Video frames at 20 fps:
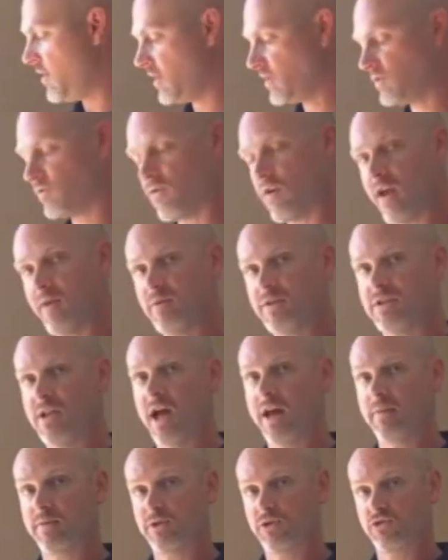this frame is
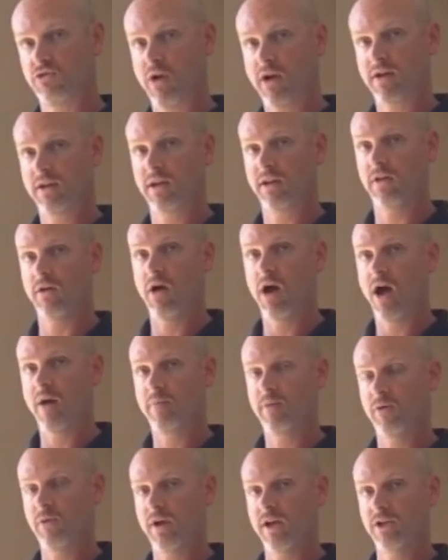not obstructing their
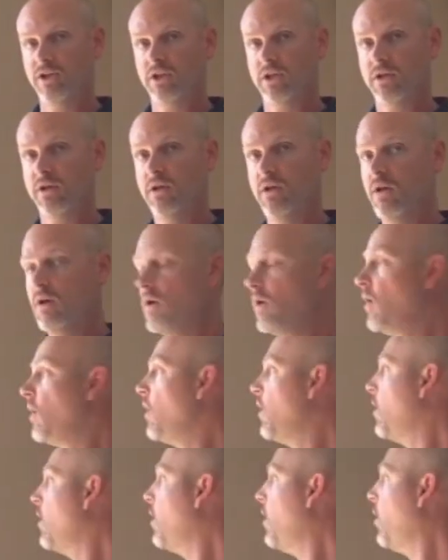operation.
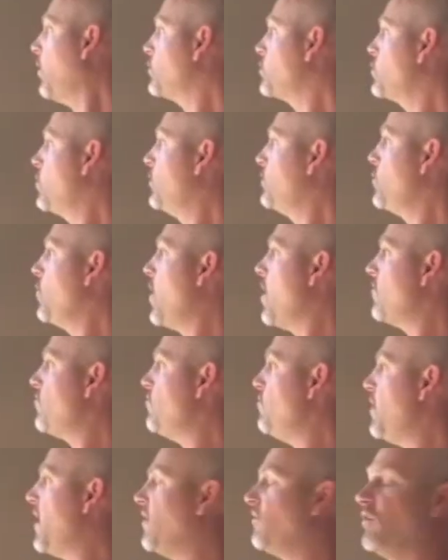Also, if you have
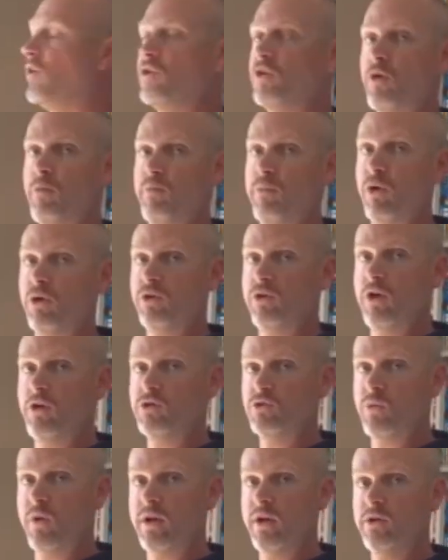beveled or
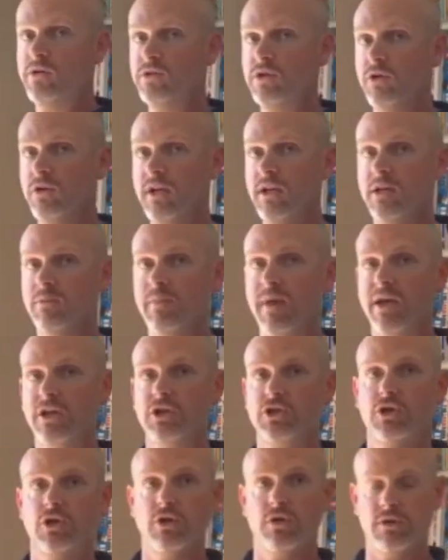bullnose windows, you need to make
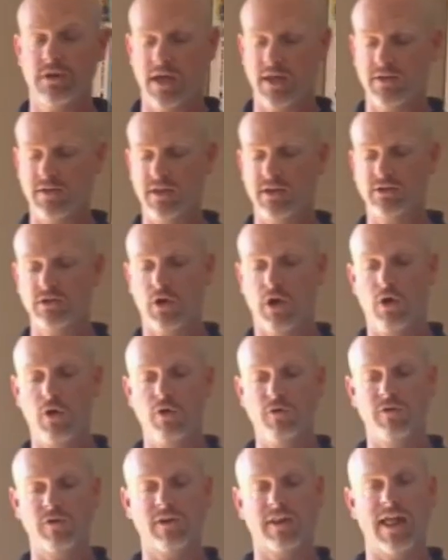sure that this
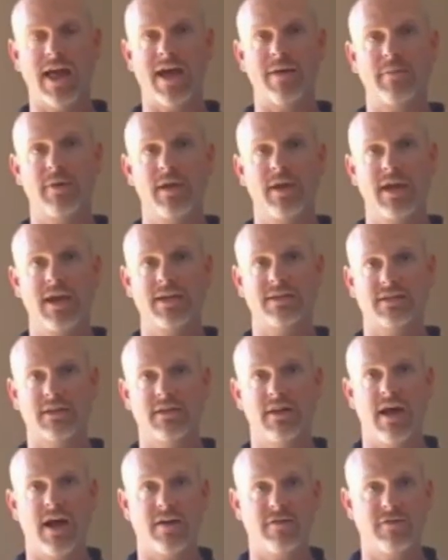overlap is
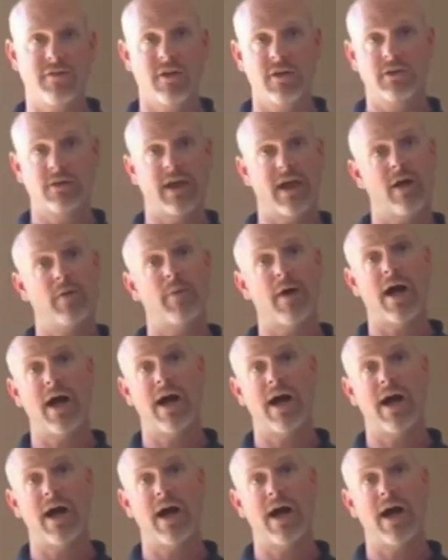enough to help